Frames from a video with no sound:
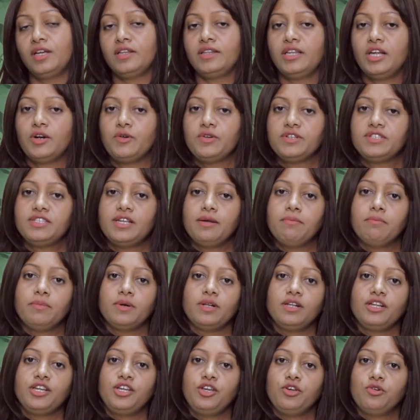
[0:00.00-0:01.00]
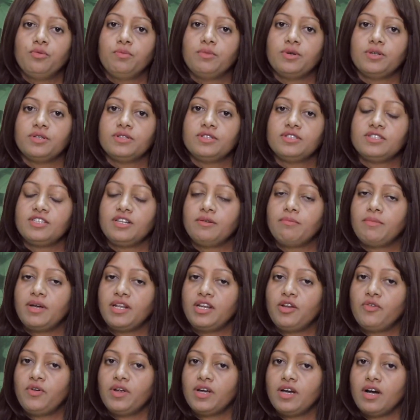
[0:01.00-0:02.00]
They resemble humans in
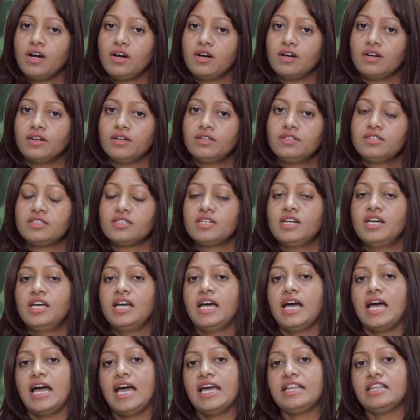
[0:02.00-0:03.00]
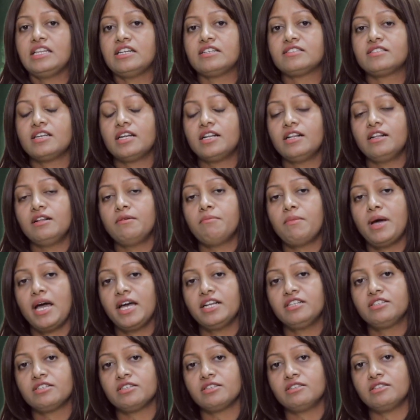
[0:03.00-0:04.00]
many regards, and their subtle
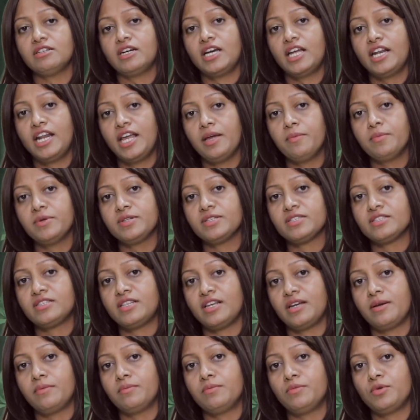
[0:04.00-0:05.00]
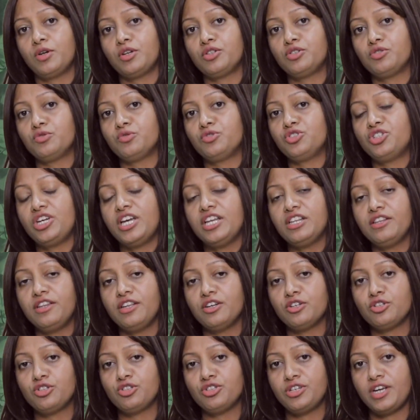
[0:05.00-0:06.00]
matter enables them to change
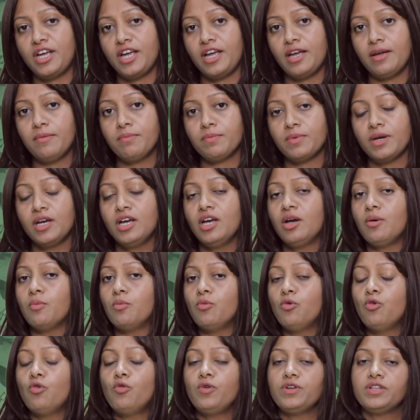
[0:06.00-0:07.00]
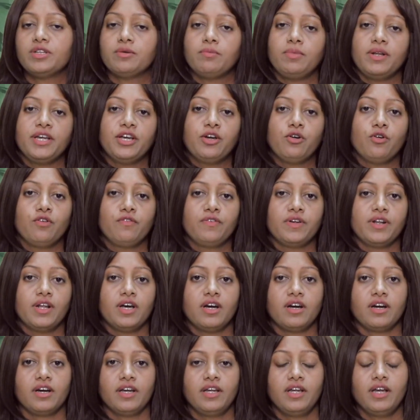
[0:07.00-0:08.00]
their shape, move with a blink of an
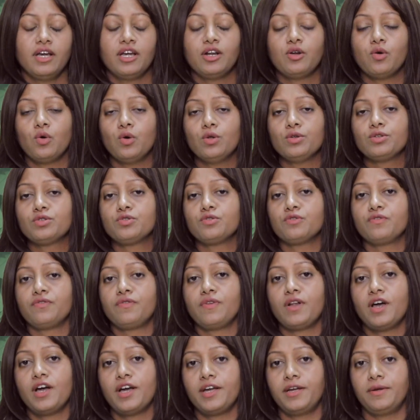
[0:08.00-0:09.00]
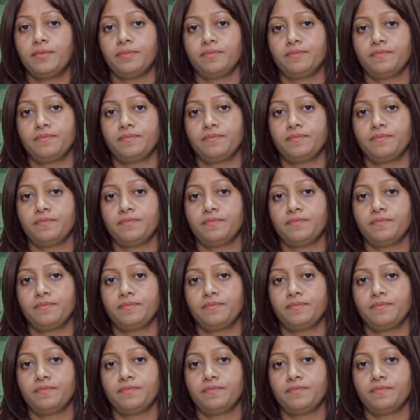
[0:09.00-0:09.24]
eye, and also fly.